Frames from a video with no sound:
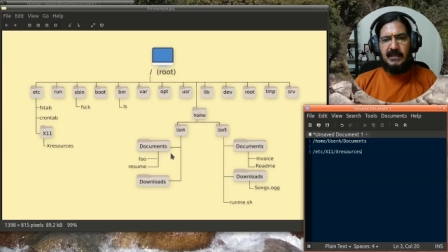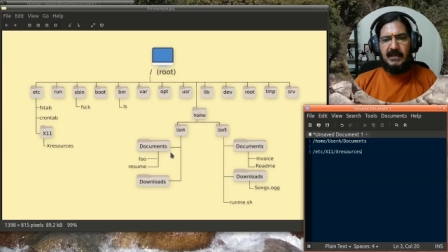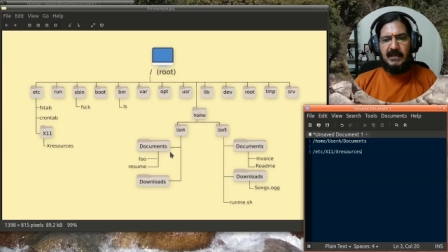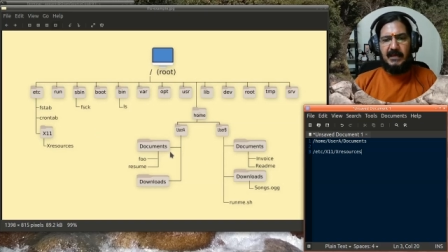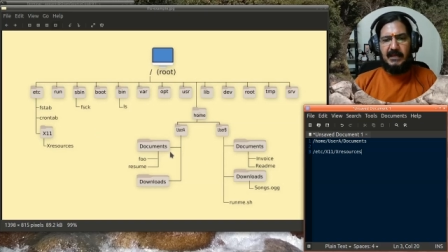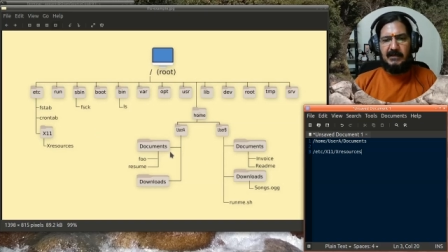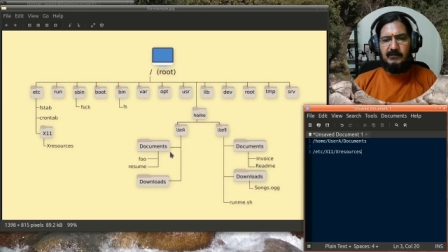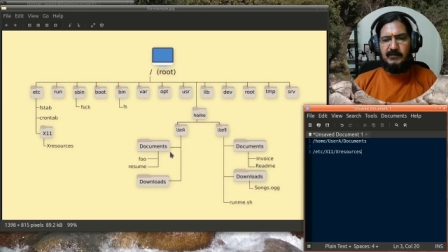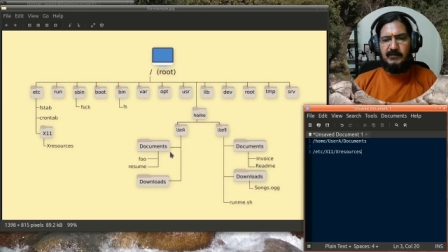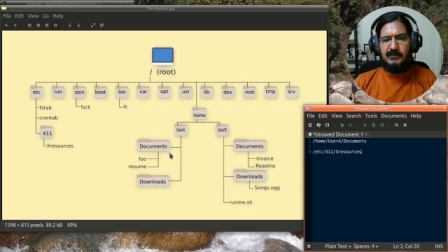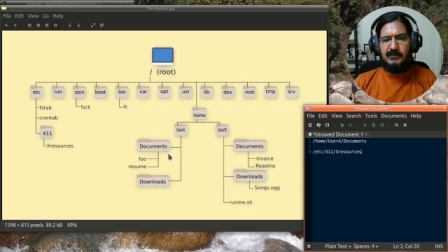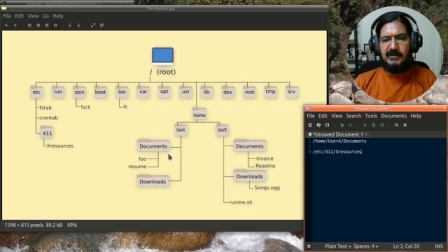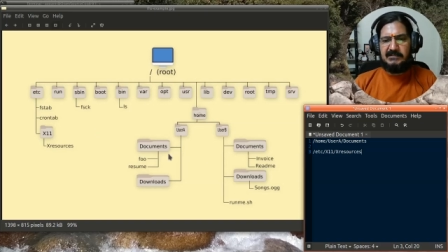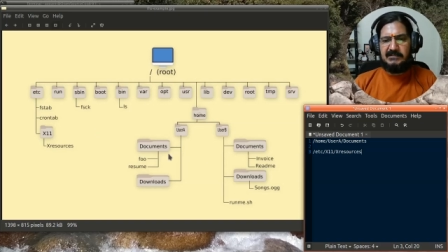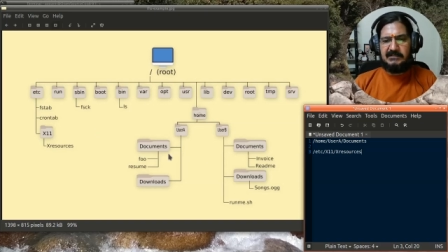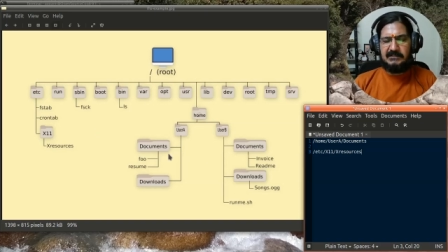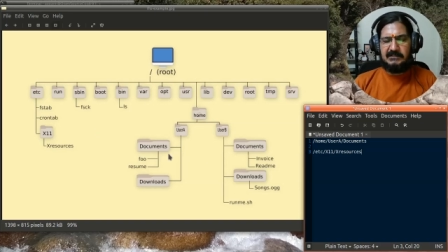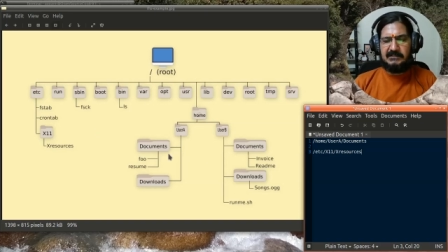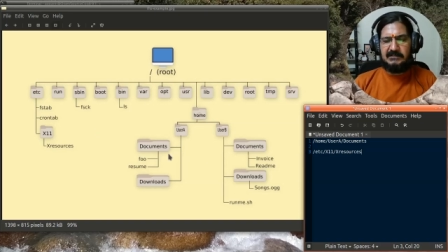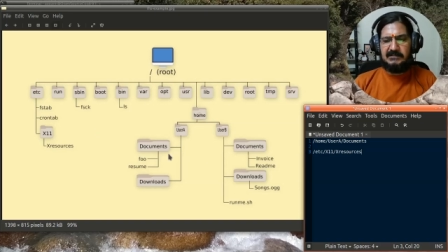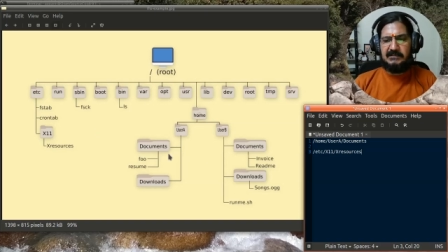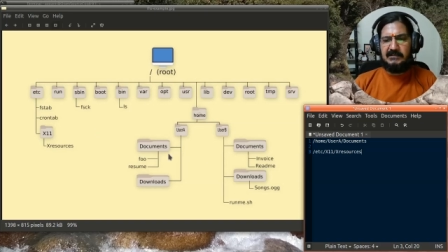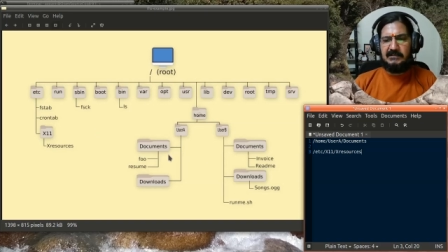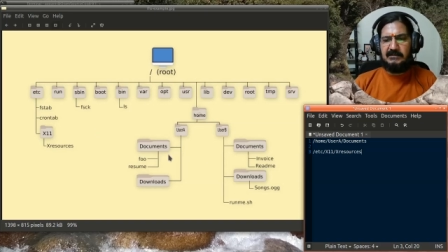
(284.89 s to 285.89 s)
I'll be
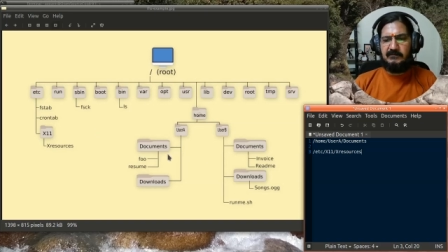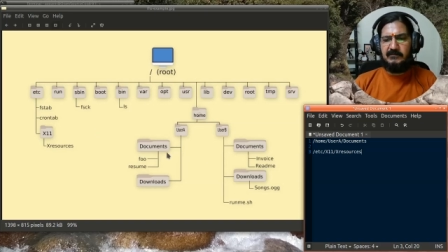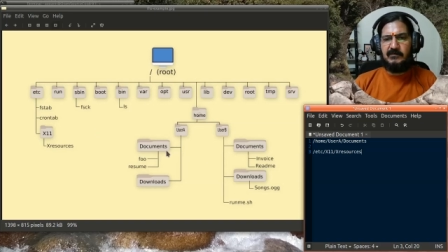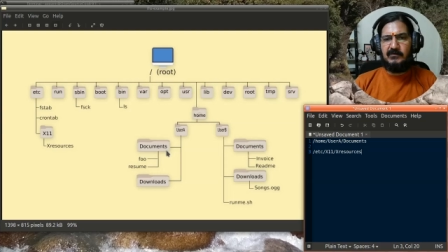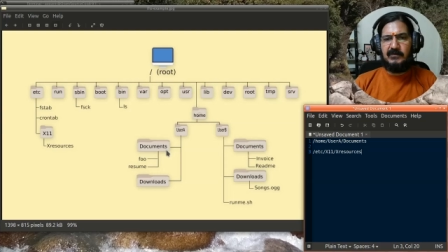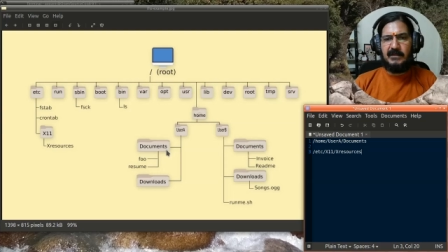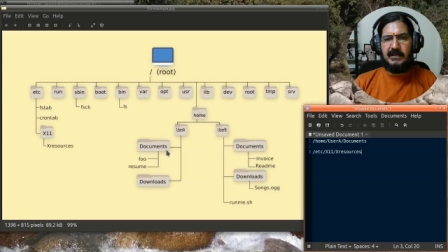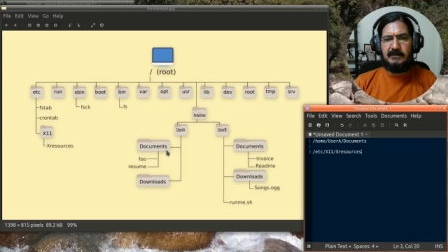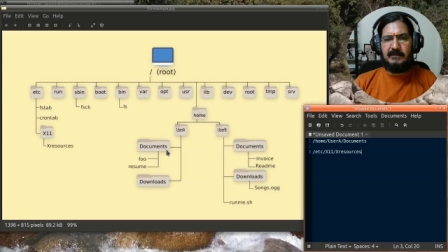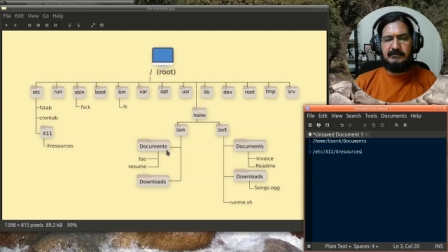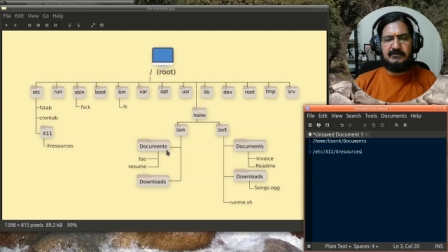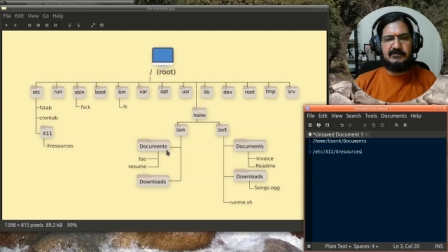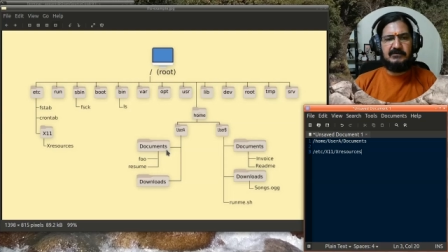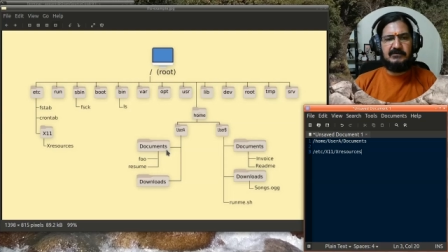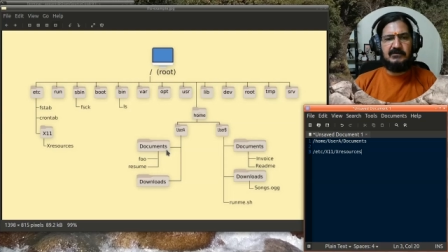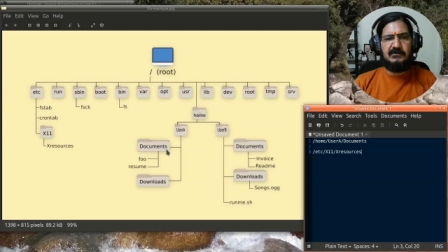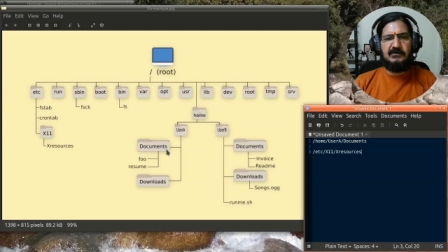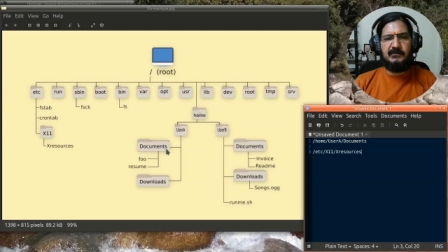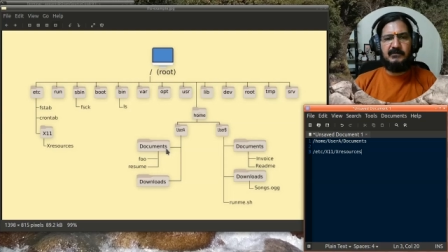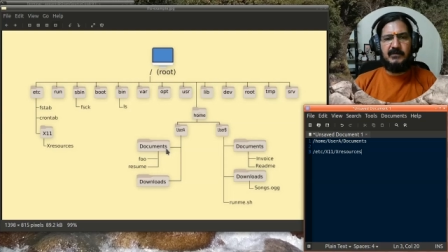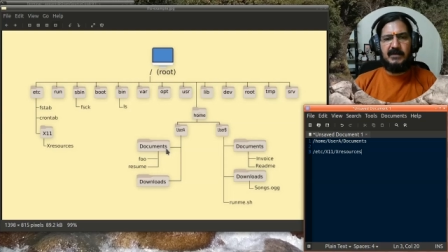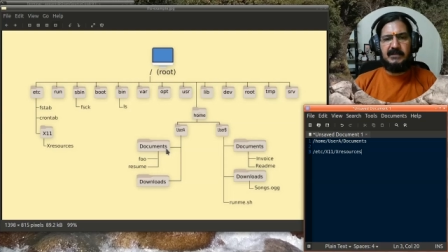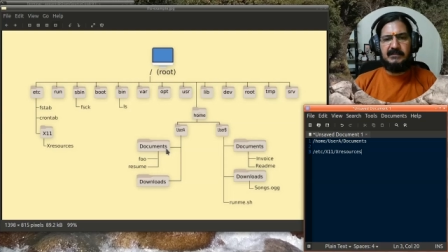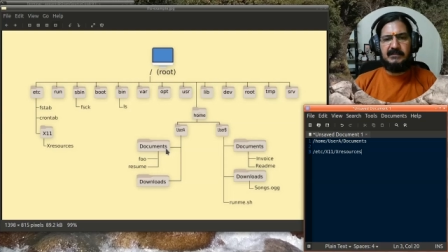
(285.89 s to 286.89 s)
discussing about
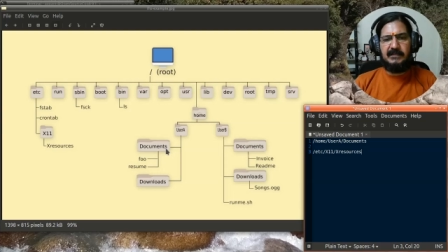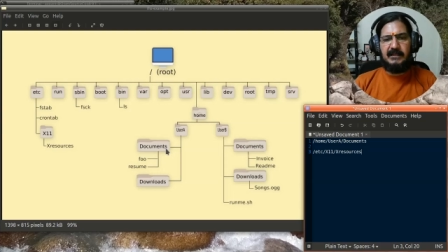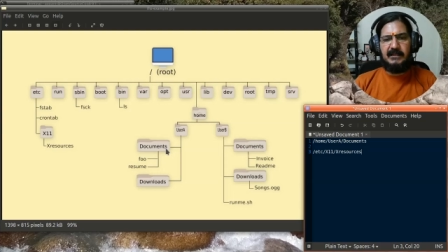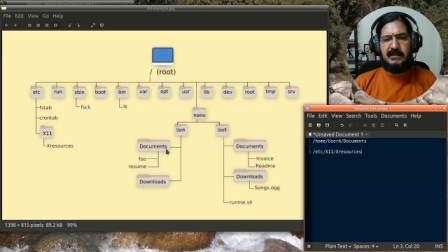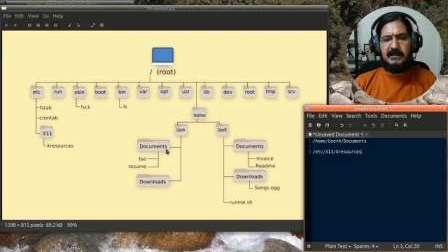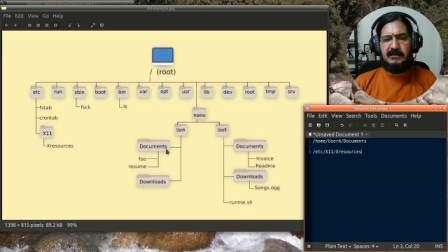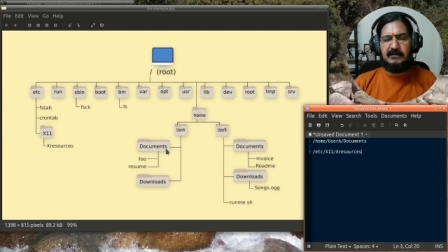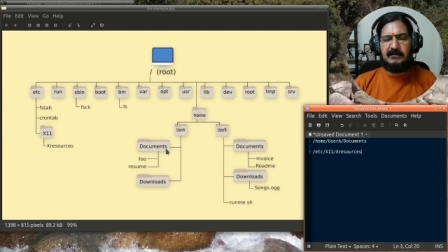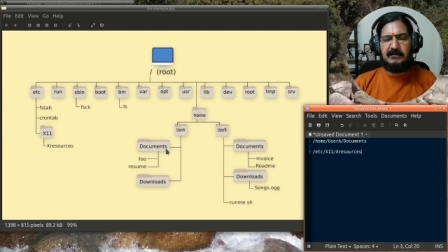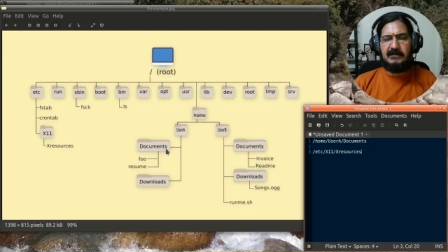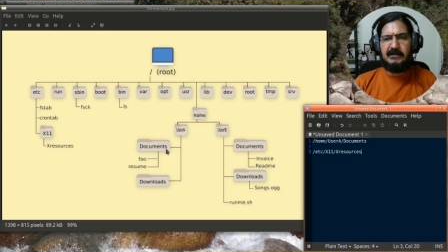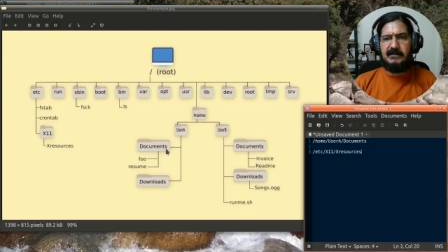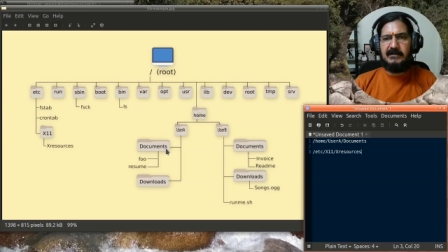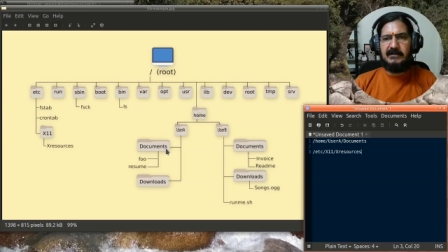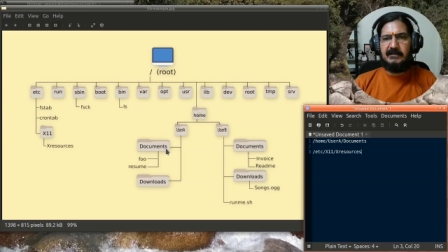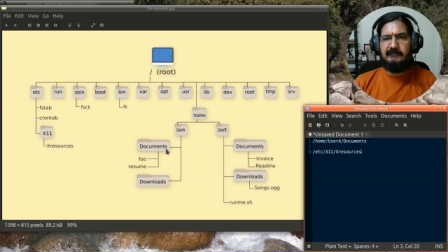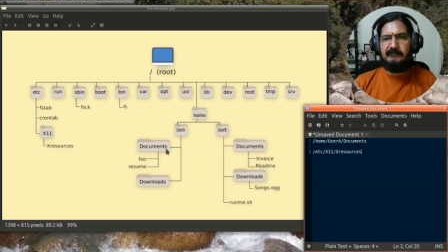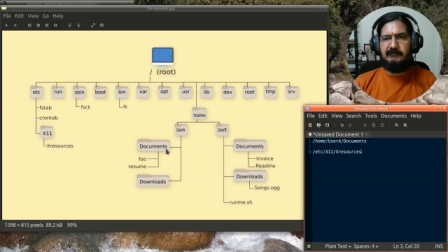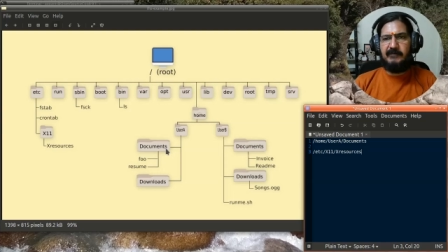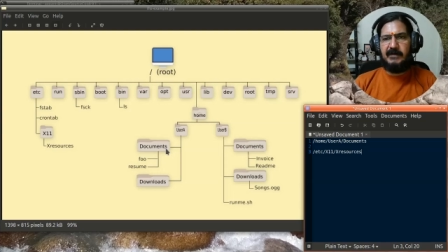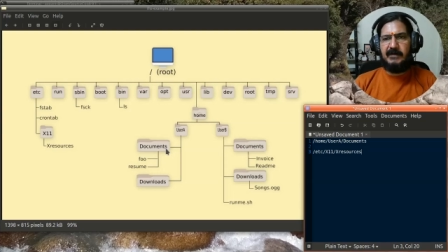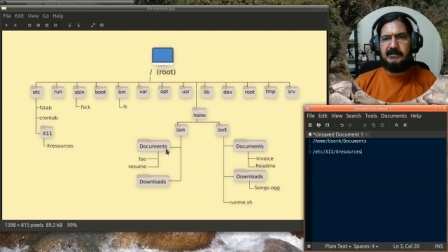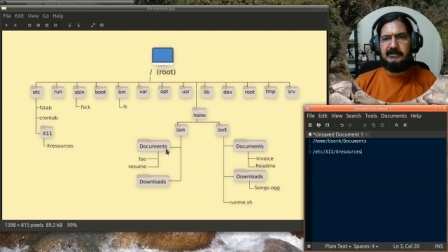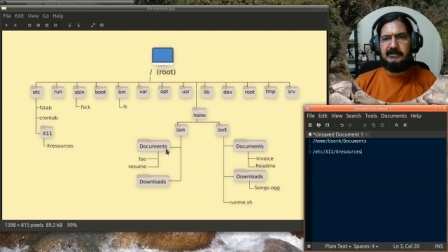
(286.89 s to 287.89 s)
absolute path and relative
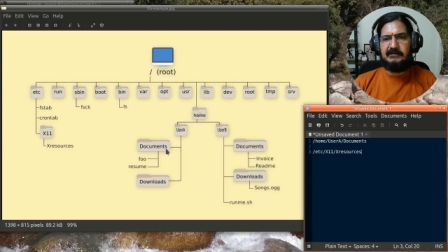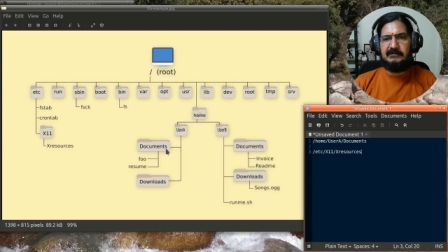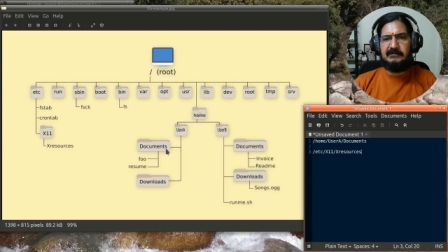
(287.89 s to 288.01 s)
path